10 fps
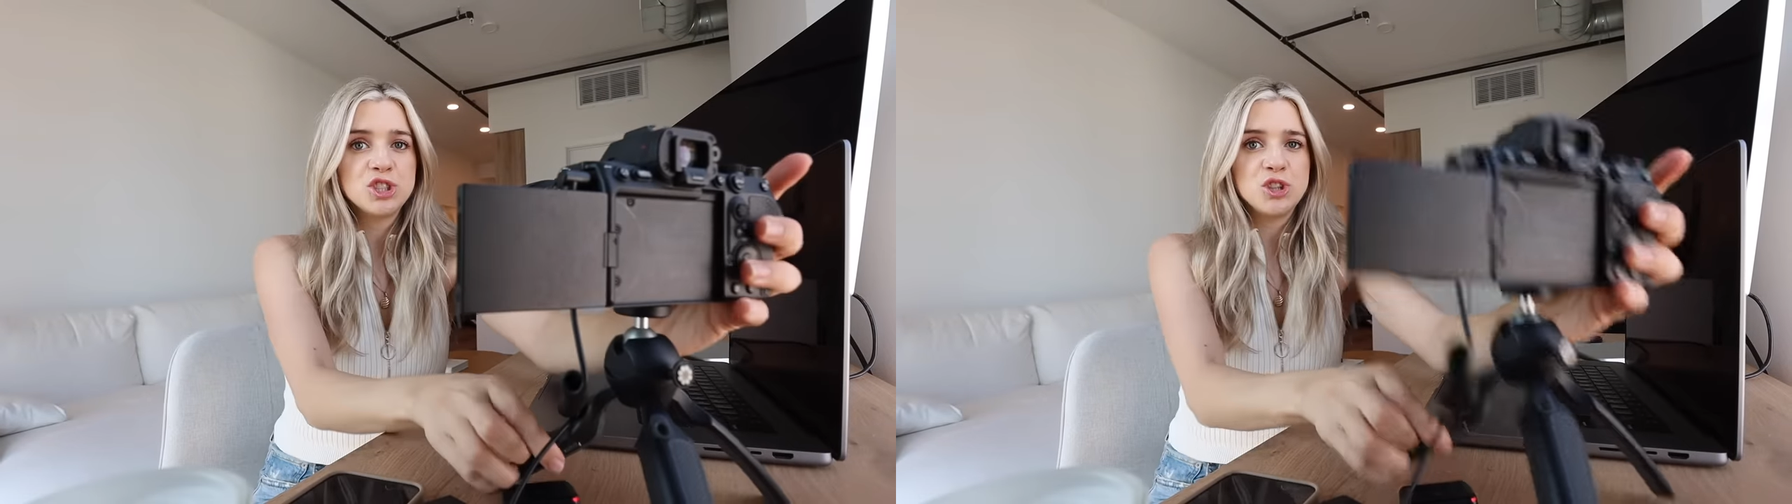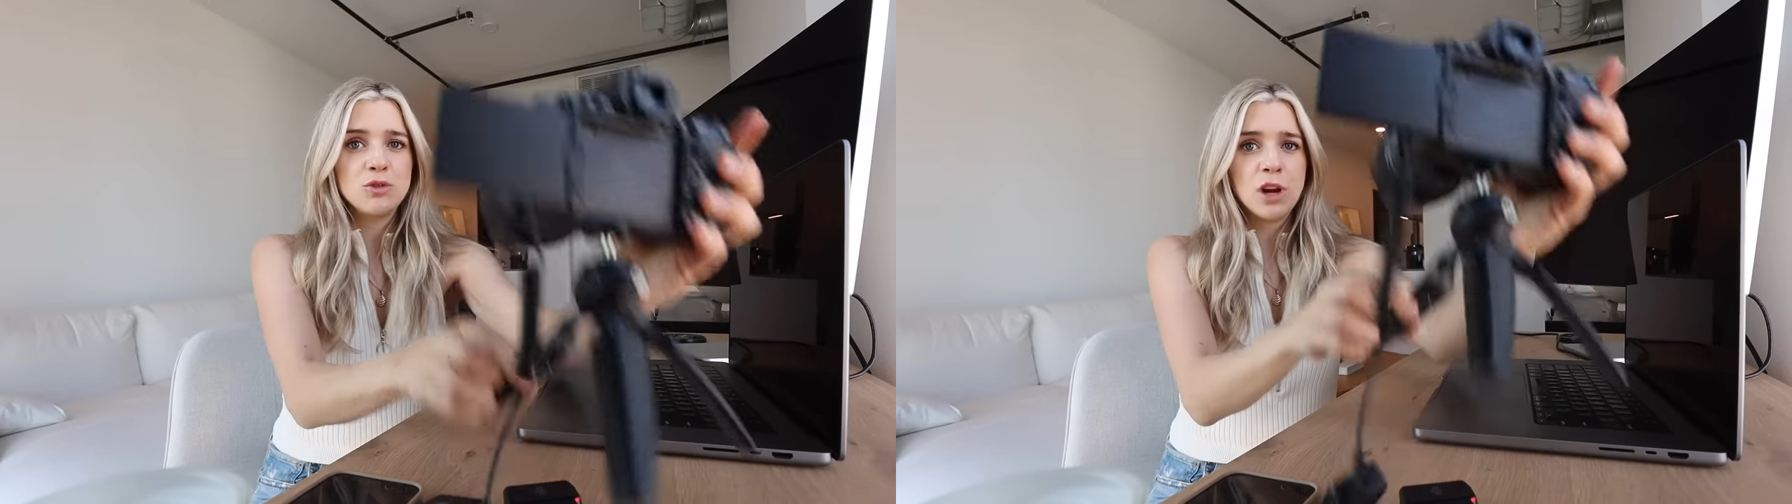
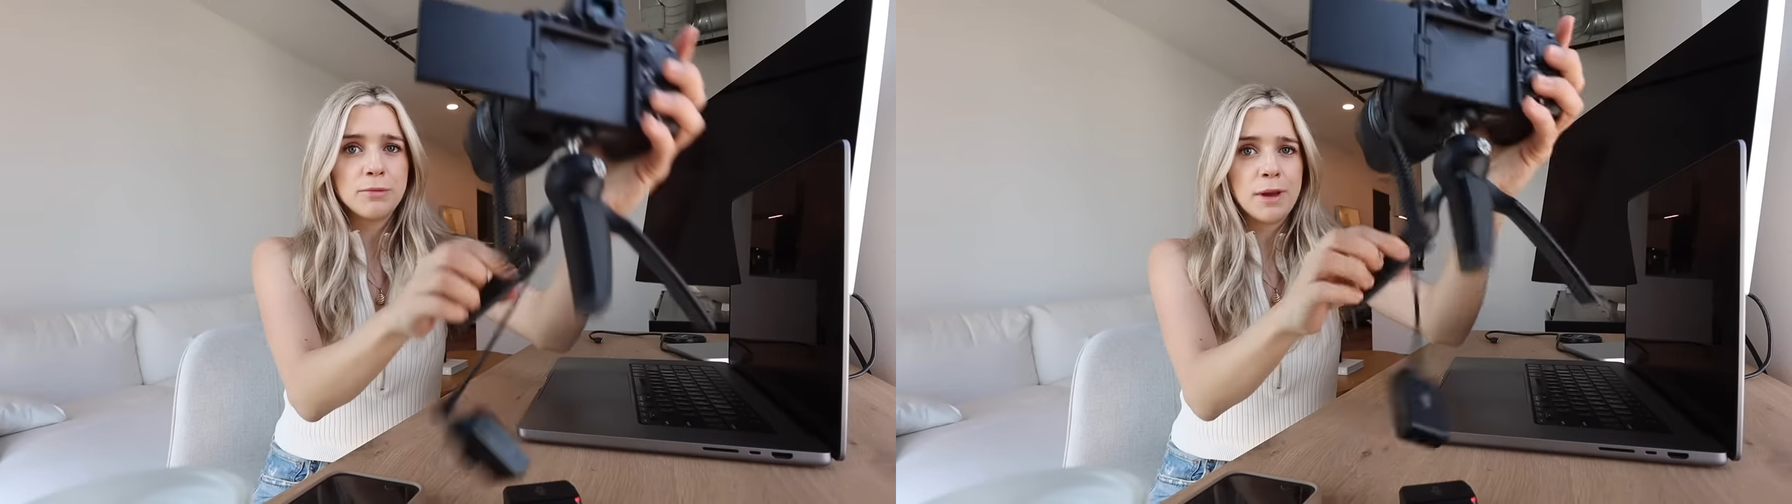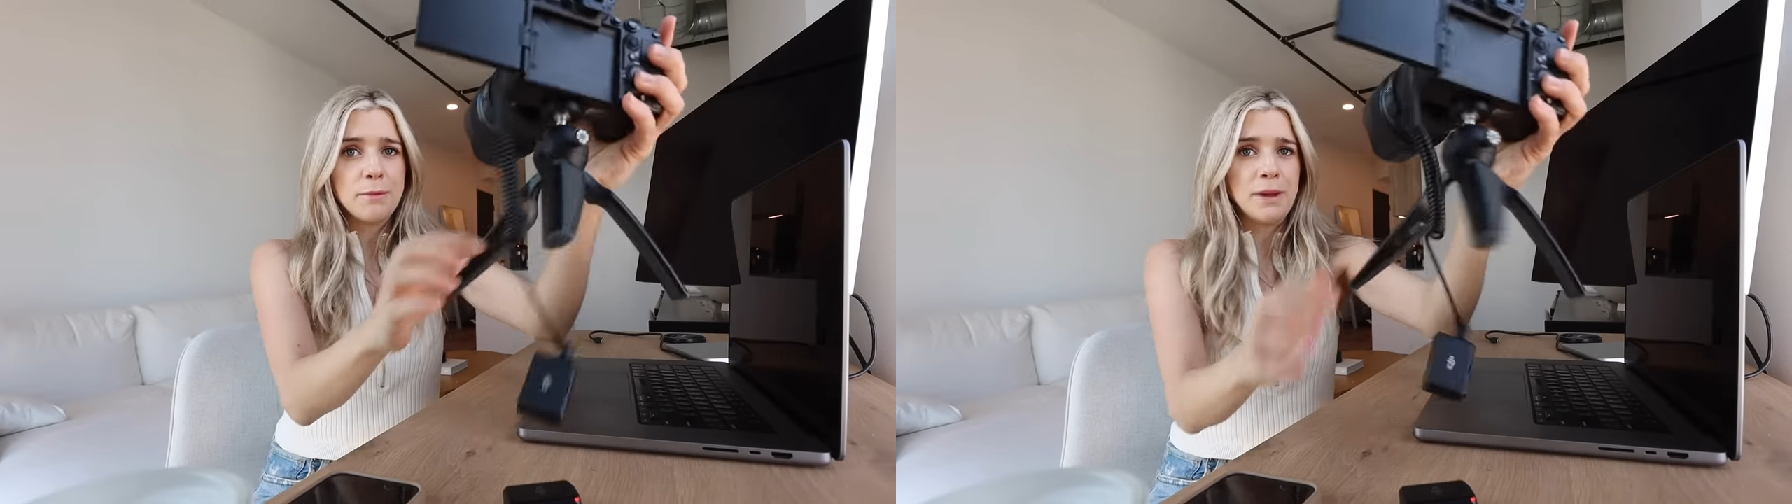shoot on
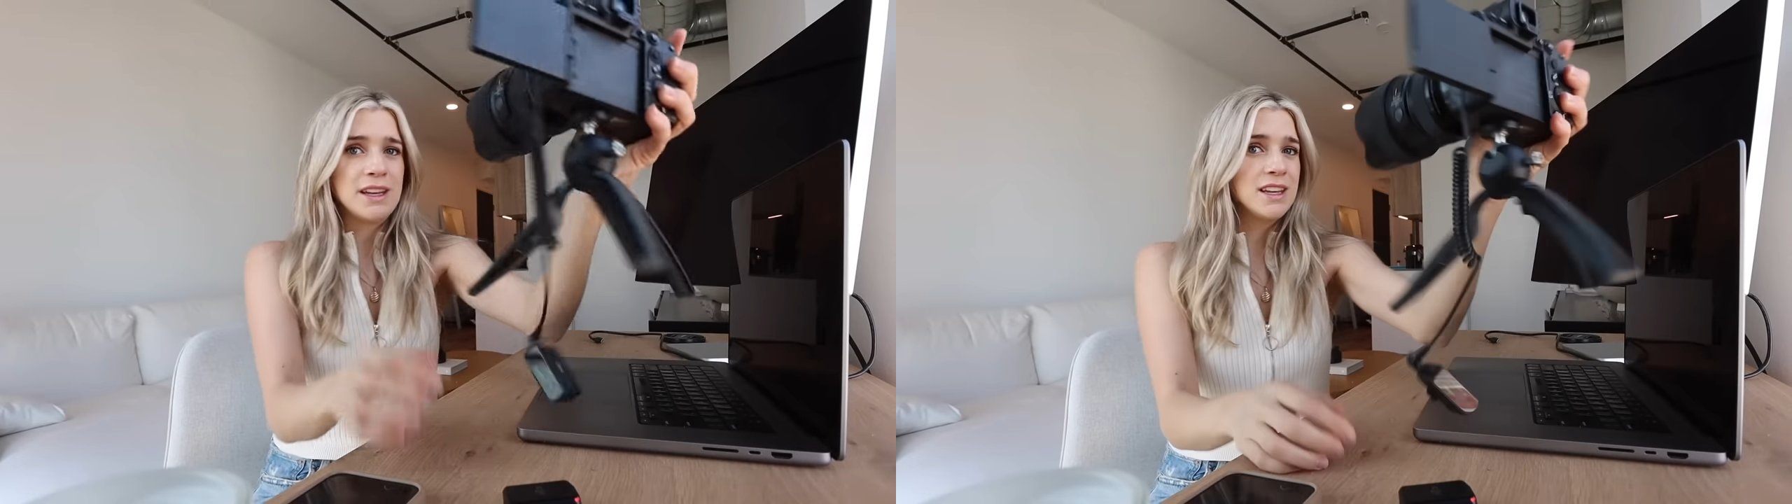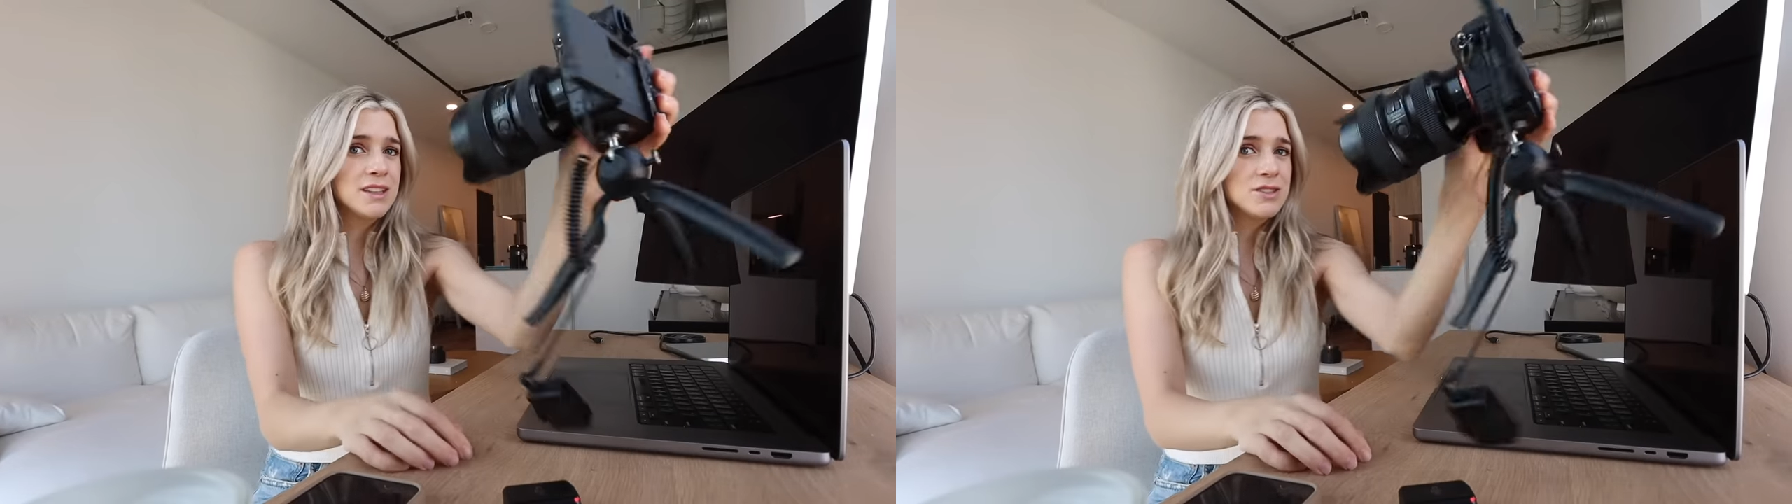my
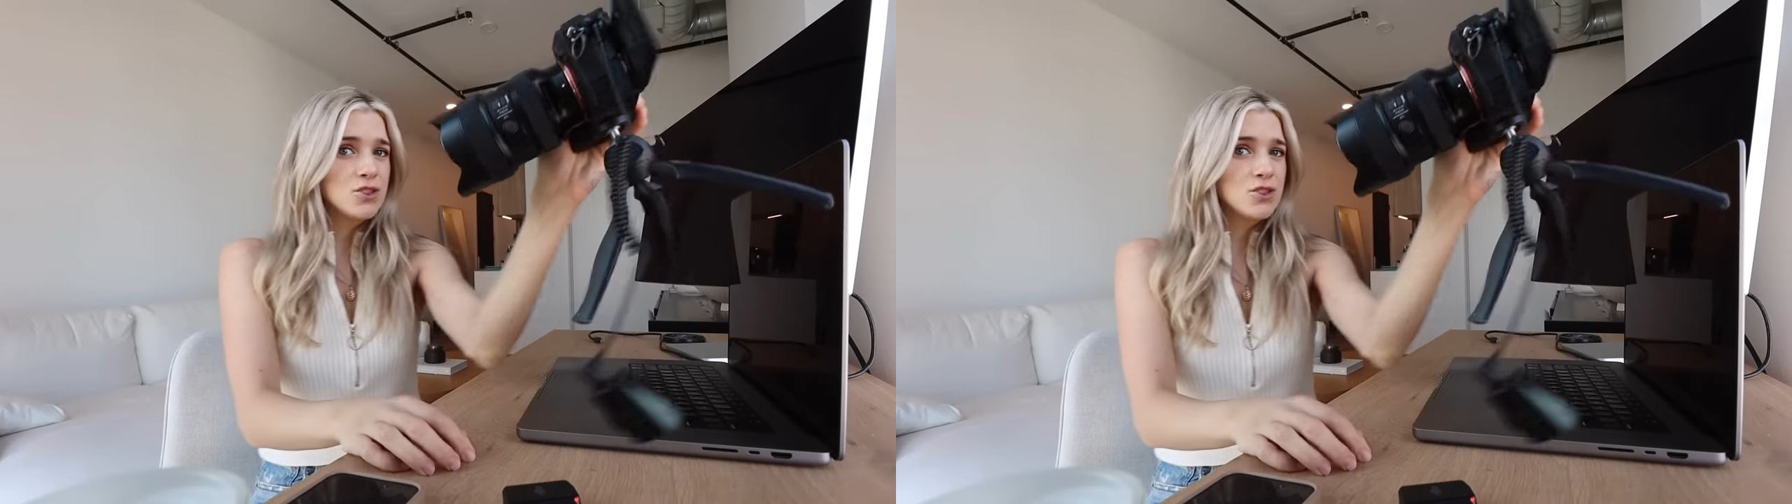mini